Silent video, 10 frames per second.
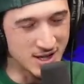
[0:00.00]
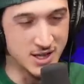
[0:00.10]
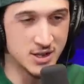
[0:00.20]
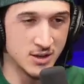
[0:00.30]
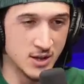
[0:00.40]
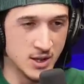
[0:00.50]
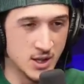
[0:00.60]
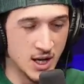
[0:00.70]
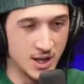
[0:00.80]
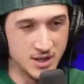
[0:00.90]
I like the
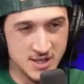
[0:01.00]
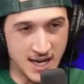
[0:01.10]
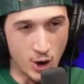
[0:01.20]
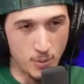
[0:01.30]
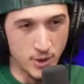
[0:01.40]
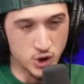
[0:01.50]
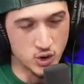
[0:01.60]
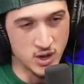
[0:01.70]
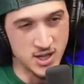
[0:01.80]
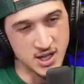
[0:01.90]
I like the sour punch
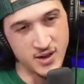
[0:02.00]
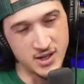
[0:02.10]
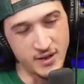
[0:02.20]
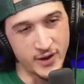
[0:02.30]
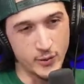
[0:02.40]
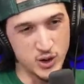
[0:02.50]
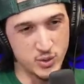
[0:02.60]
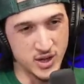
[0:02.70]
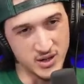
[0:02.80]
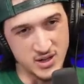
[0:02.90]
straws. Like I like the
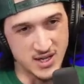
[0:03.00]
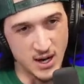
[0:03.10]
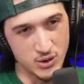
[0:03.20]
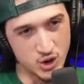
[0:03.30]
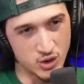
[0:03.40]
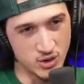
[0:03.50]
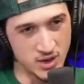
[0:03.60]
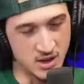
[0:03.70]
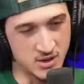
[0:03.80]
licorice with like the sour sugar on the.